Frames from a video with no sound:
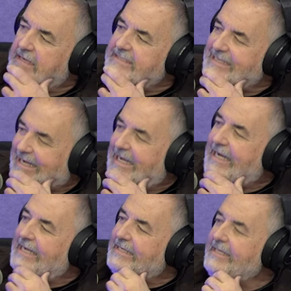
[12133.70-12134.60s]

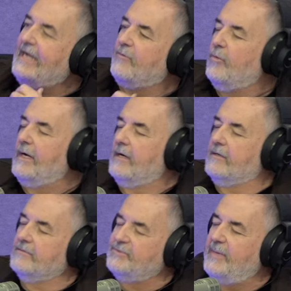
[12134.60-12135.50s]
tie, a
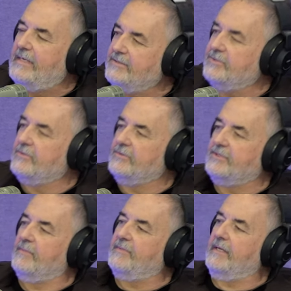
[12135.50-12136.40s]
neckwear sponsor or
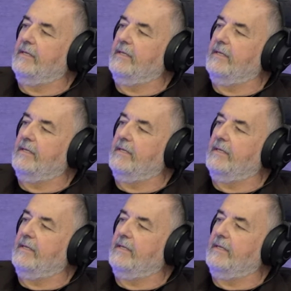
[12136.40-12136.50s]
something.